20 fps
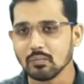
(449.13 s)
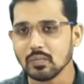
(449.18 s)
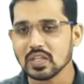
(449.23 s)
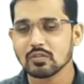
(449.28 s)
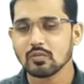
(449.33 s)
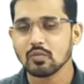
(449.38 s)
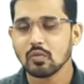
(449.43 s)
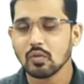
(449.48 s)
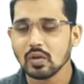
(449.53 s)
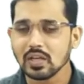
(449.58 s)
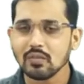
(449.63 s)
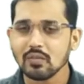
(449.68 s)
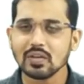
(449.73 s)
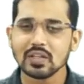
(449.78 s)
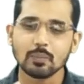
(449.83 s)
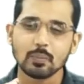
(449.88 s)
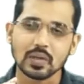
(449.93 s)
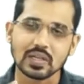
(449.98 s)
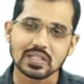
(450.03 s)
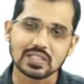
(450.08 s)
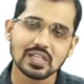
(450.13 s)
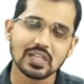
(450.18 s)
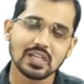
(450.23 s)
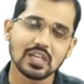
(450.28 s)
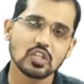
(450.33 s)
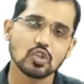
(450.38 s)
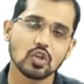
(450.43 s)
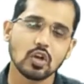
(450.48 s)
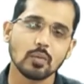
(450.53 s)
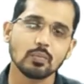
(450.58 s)
means whatever the
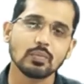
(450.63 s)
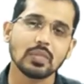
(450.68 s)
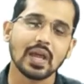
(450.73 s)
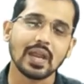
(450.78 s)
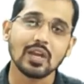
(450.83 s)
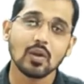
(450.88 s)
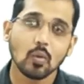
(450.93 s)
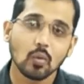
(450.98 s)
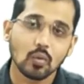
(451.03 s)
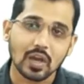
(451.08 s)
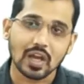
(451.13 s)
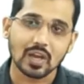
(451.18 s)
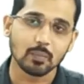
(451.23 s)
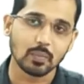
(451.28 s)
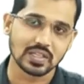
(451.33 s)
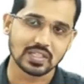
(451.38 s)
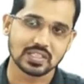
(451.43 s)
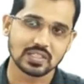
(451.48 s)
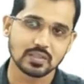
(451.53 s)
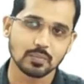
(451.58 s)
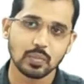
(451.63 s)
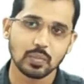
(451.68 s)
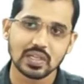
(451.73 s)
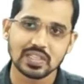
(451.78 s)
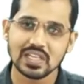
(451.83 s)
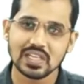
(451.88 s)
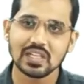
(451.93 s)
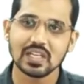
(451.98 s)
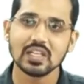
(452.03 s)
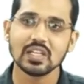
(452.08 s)
percentage of the hydrocarbons
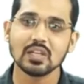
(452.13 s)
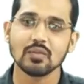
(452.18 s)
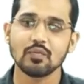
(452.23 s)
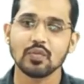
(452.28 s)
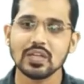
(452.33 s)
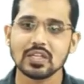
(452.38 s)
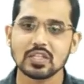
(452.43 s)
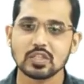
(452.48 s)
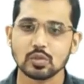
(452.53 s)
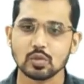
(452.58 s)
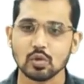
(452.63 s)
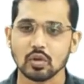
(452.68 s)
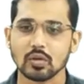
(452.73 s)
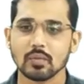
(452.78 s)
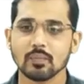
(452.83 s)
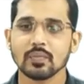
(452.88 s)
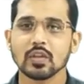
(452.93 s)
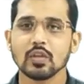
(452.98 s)
present in the feedstock.